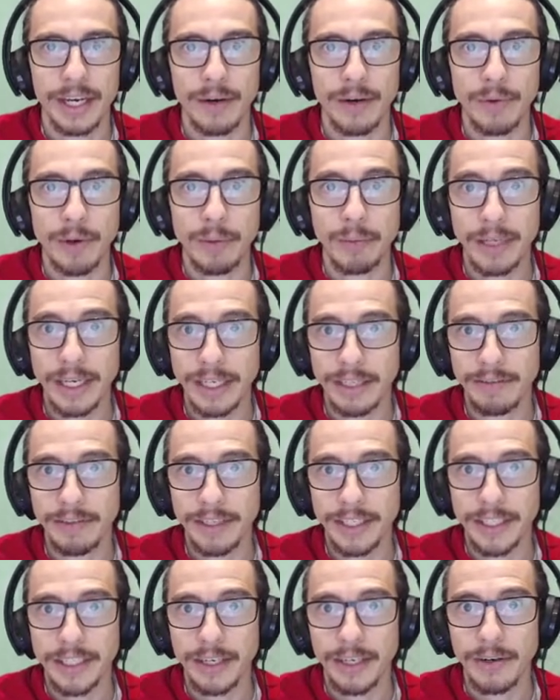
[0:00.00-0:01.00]
we play the
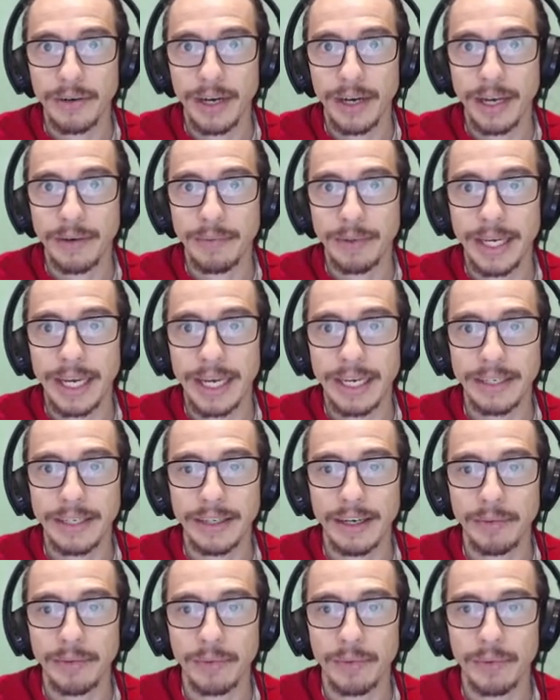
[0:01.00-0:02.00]
video and we end
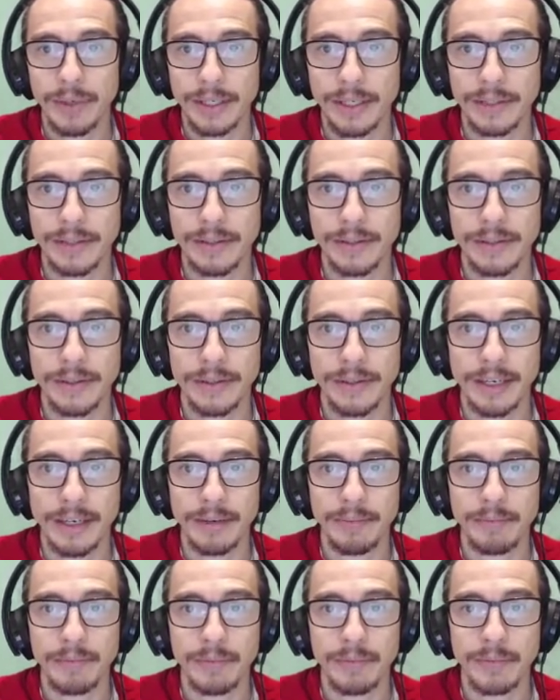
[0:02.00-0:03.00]
up with
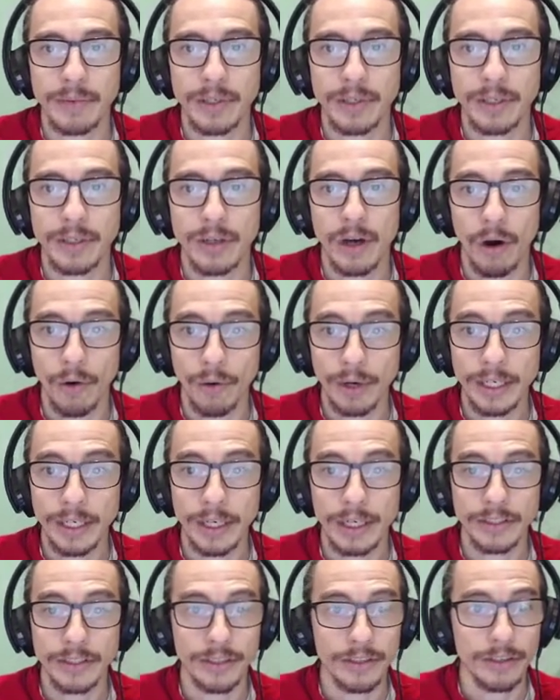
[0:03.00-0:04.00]
them going
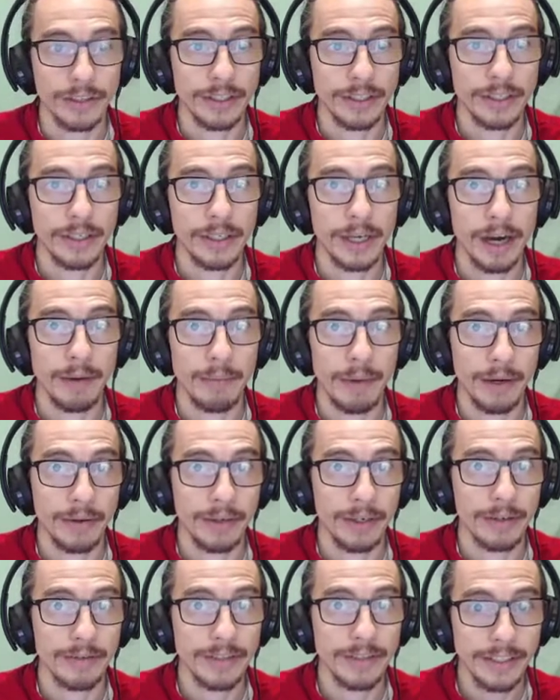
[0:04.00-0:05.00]
a certain amount
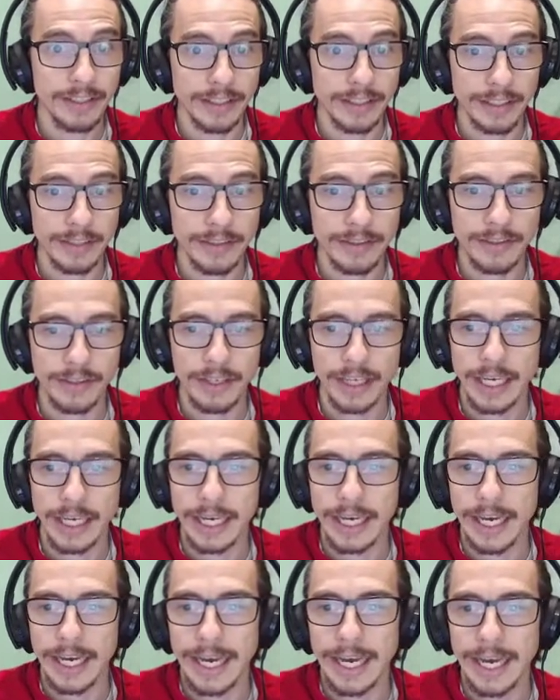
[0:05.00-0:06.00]
of distance.
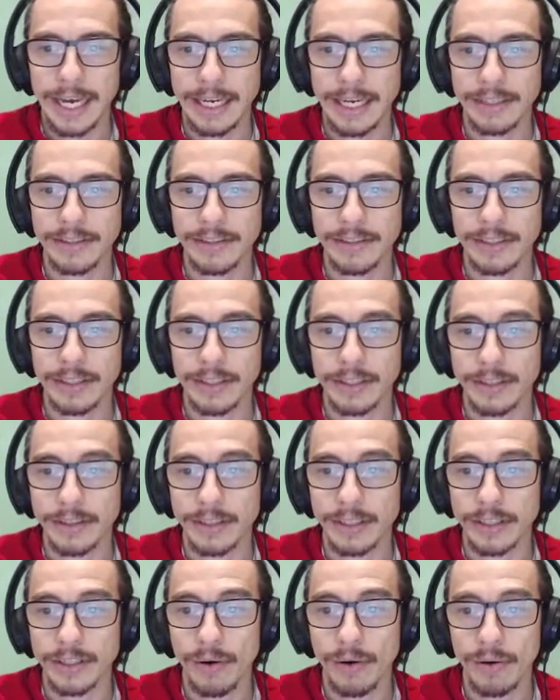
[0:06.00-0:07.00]
And
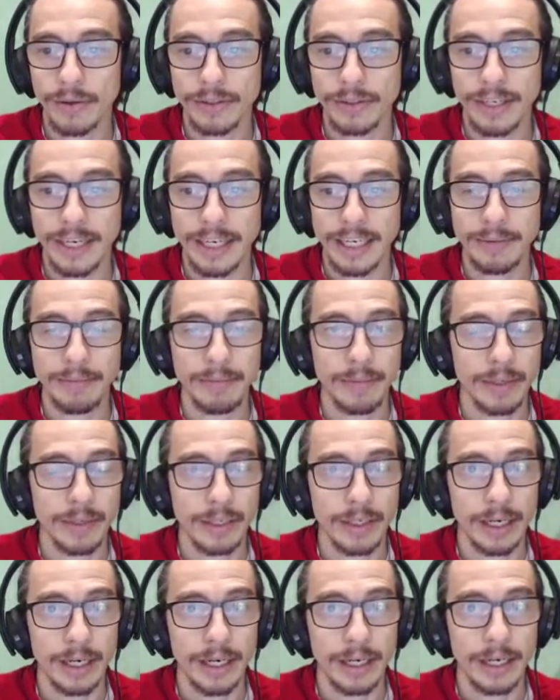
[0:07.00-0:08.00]
the total time
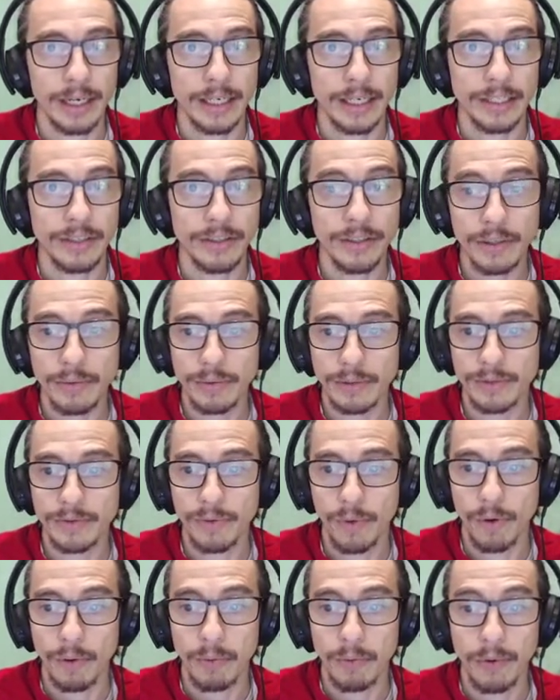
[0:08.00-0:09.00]
uh, it took was
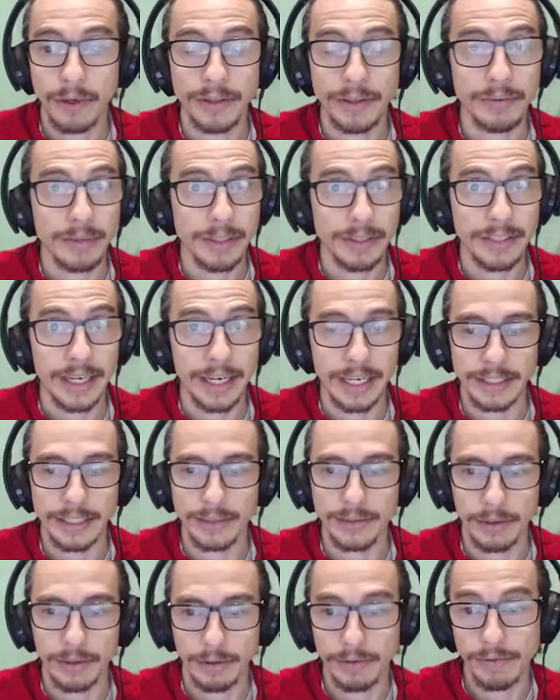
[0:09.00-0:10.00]
4.3 seconds,
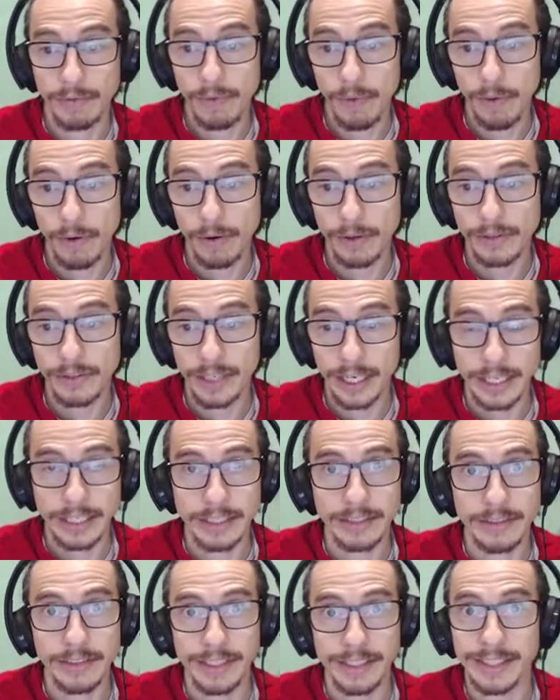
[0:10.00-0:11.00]
or 4
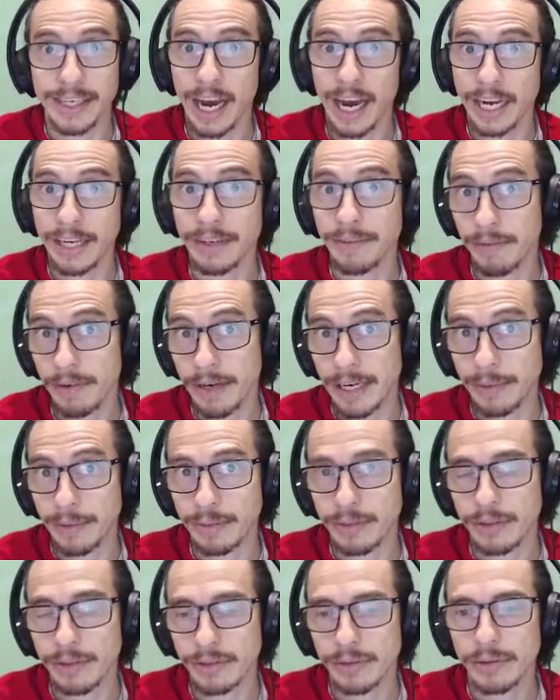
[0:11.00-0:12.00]
seconds and 9
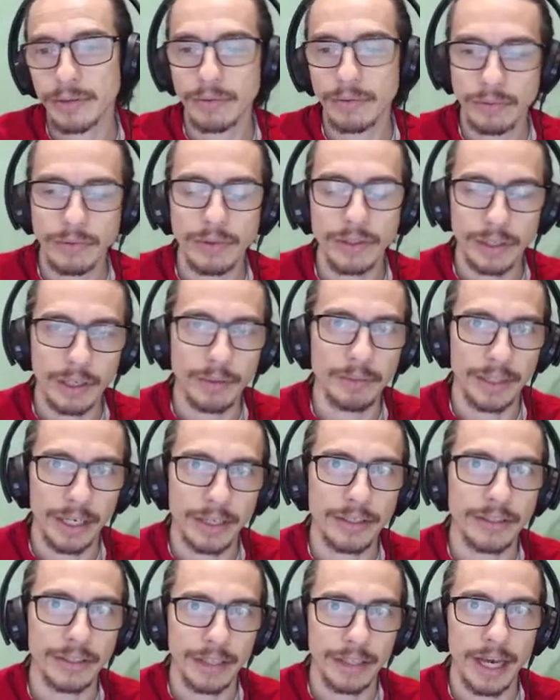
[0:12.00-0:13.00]
frames, which comes
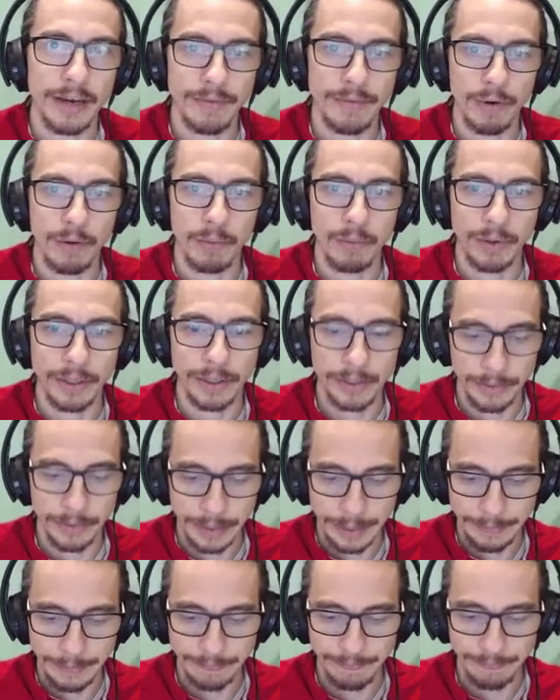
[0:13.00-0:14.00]
out to that 4.3.